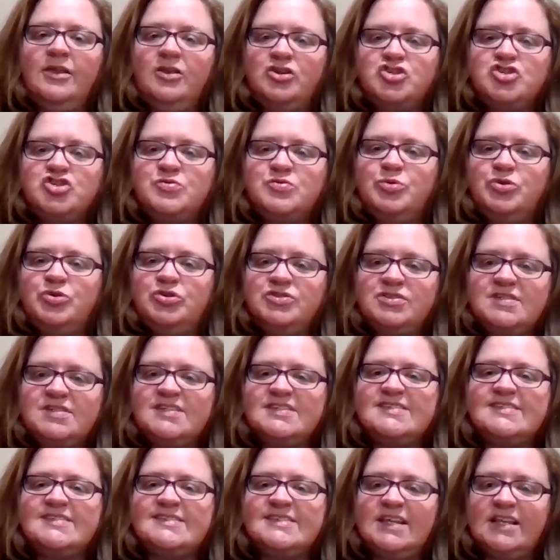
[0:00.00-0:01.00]
eligible
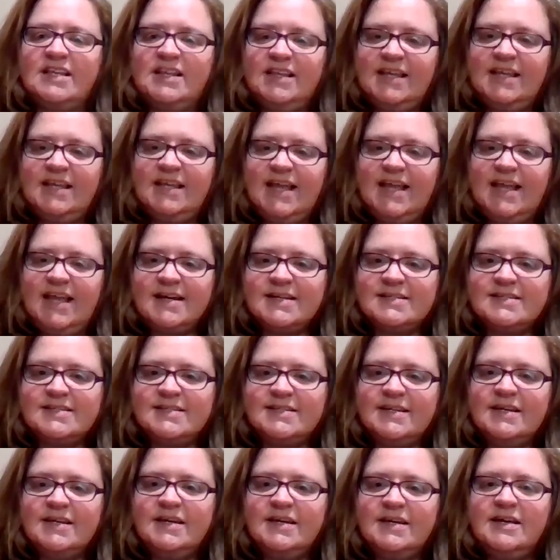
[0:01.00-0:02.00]
to
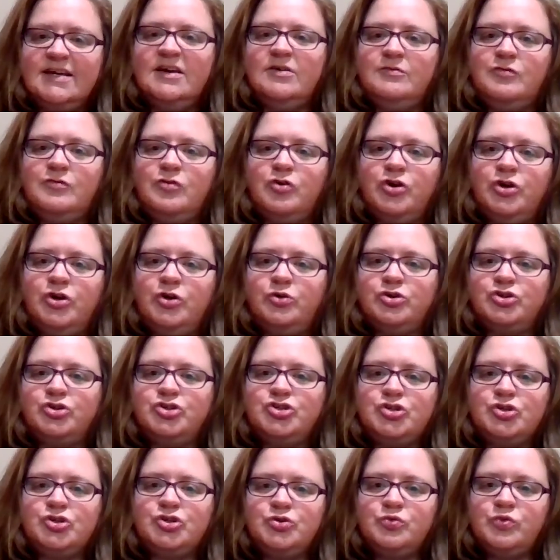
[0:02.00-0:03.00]
select for your
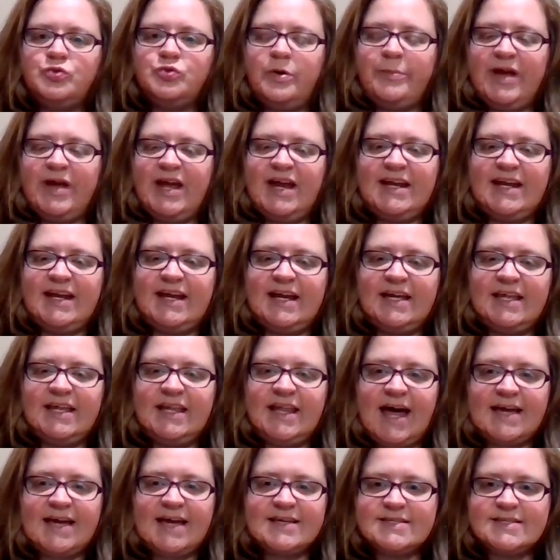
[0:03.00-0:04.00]
2 remaining
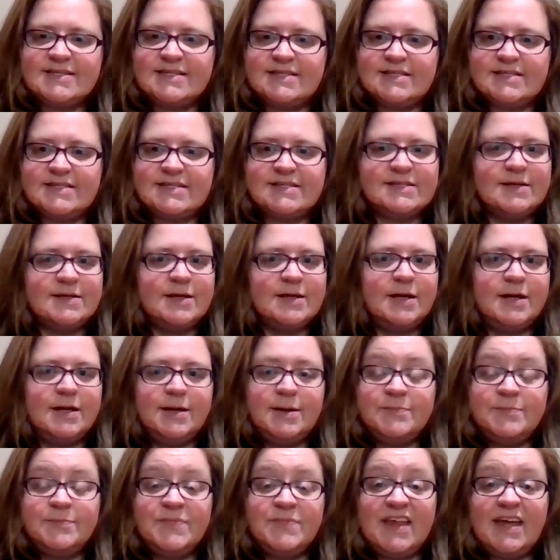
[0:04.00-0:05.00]
classes,
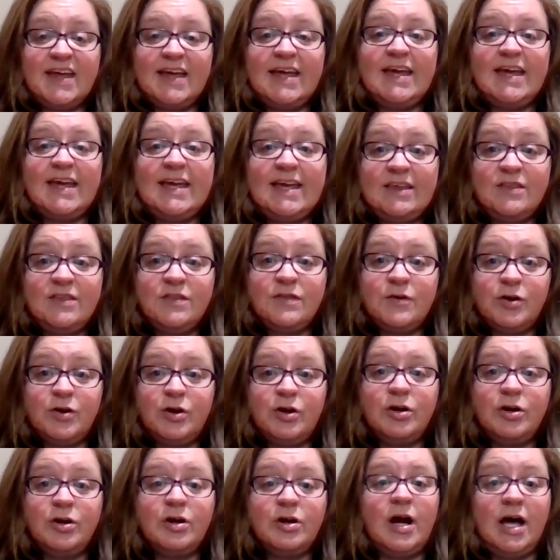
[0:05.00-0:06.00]

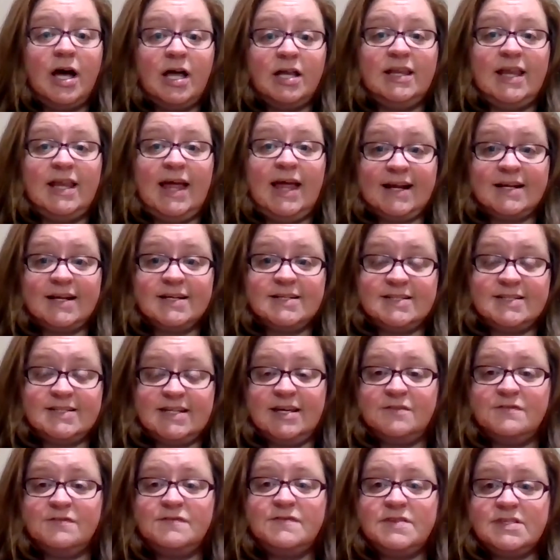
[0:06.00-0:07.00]
either
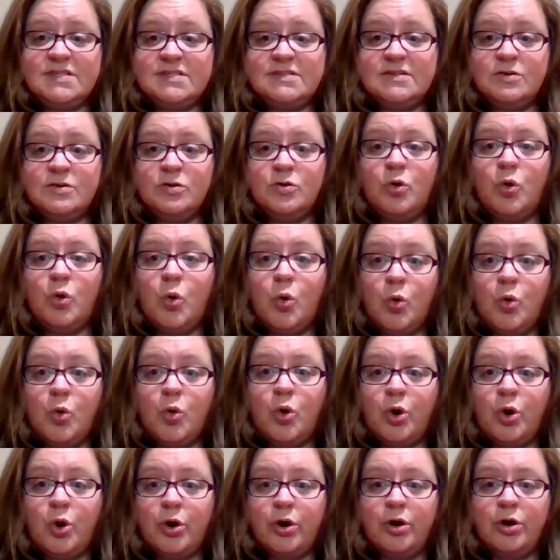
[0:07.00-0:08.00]
electives
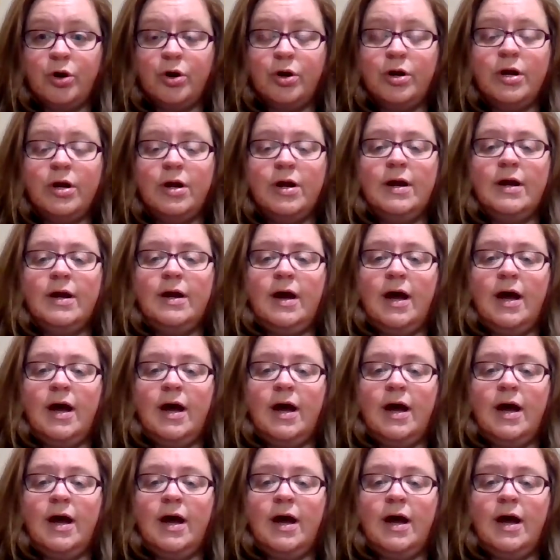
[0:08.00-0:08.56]
or